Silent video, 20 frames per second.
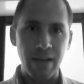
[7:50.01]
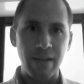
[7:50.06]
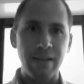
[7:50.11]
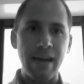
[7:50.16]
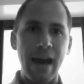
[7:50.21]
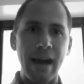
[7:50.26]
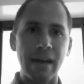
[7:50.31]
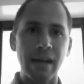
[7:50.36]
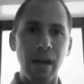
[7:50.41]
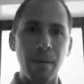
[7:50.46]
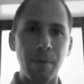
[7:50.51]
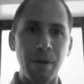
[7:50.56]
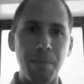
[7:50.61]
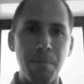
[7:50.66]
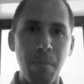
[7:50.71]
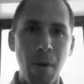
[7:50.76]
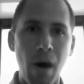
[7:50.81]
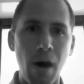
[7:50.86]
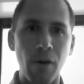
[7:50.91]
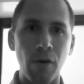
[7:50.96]
The economic
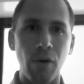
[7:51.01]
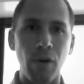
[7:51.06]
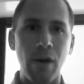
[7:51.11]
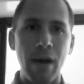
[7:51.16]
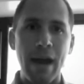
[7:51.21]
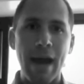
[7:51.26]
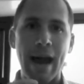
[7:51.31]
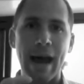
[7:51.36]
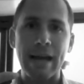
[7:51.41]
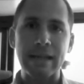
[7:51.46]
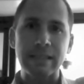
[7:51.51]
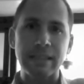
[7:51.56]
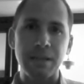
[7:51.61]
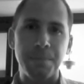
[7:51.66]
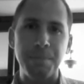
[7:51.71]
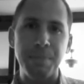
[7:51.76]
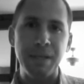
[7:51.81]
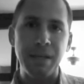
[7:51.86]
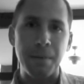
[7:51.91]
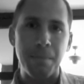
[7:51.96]
model has
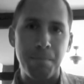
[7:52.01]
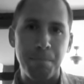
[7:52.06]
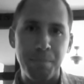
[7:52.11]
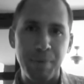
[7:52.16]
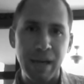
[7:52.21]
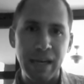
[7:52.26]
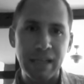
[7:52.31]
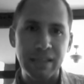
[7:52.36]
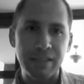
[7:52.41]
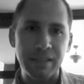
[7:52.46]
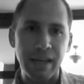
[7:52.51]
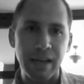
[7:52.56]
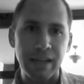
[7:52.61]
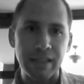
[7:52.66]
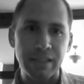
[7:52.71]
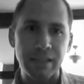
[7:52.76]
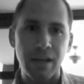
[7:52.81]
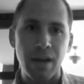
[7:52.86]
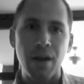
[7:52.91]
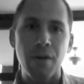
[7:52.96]
to be a
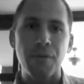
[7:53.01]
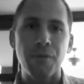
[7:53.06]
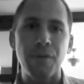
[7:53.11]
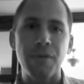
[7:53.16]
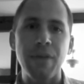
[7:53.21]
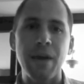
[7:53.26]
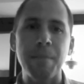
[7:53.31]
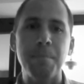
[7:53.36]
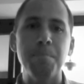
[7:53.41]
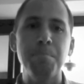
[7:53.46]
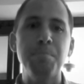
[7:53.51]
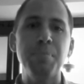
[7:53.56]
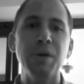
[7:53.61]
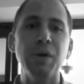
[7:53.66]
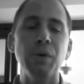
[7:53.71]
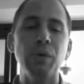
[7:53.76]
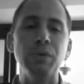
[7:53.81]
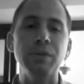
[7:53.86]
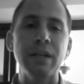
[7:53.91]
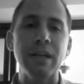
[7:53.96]
basis for then
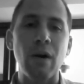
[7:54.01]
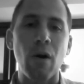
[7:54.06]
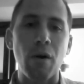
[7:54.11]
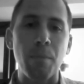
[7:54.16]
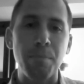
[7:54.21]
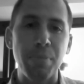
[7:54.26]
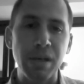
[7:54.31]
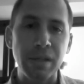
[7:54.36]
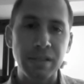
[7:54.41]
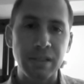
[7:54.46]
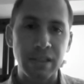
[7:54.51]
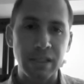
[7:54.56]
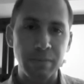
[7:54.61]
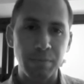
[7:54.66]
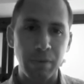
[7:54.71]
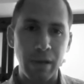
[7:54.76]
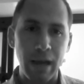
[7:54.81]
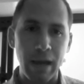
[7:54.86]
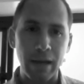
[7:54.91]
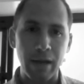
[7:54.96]
building our business
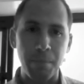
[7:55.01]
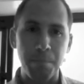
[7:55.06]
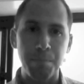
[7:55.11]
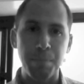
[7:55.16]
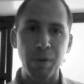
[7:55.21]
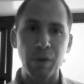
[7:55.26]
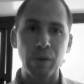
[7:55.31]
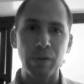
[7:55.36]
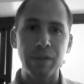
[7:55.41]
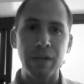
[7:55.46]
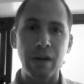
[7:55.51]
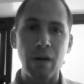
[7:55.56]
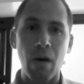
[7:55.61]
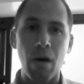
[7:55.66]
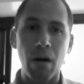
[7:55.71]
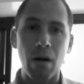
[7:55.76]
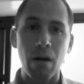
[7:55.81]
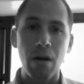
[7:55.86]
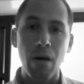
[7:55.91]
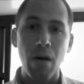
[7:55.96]
plan and building
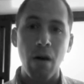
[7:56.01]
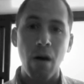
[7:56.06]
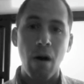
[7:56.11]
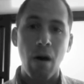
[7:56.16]
our